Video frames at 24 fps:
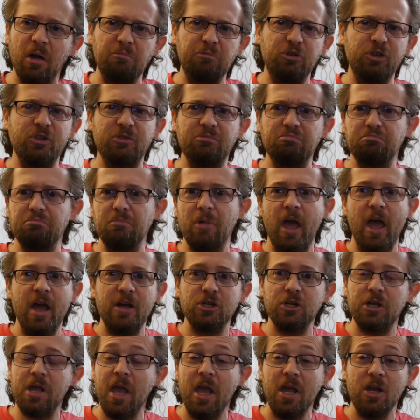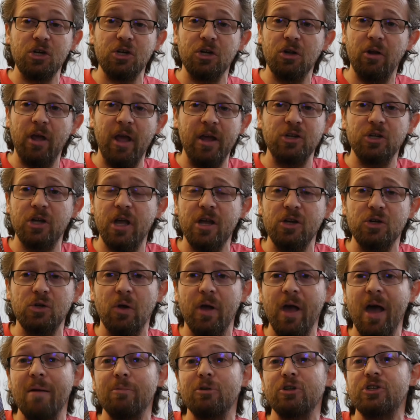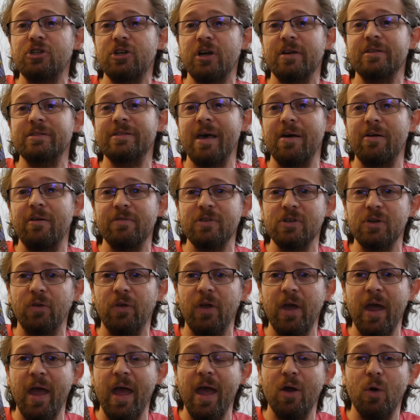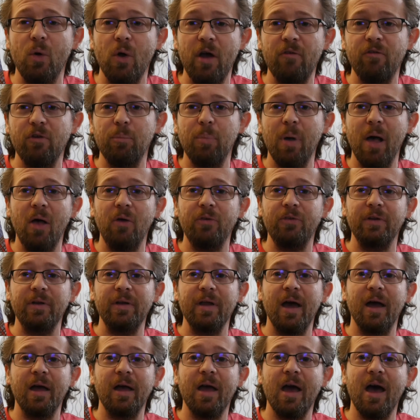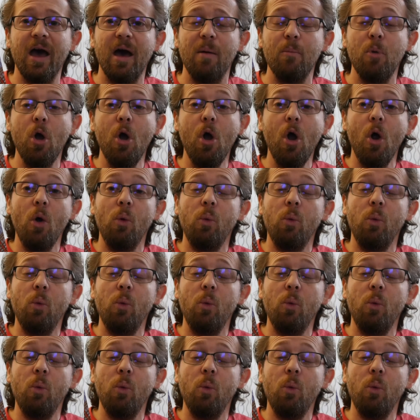just education, educational comics, check us out every single day at graphicpolicy.com.